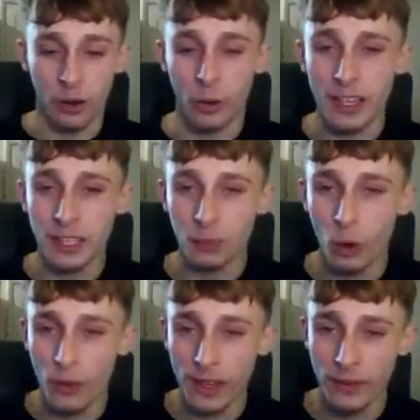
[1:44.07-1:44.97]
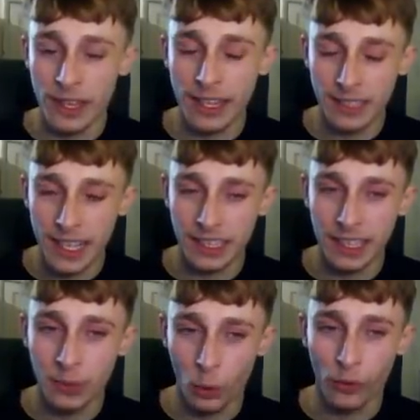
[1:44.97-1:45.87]
Yo, he's literally
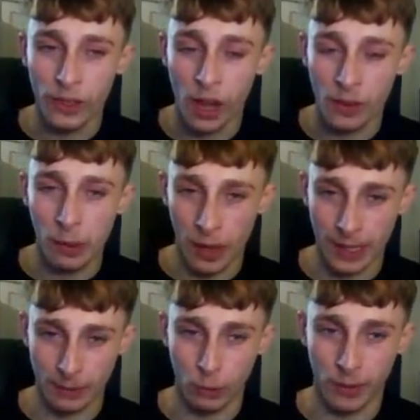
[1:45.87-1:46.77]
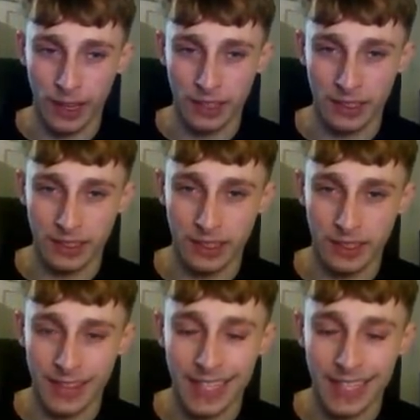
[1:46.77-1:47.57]
dwarfing other basketball players. That's how.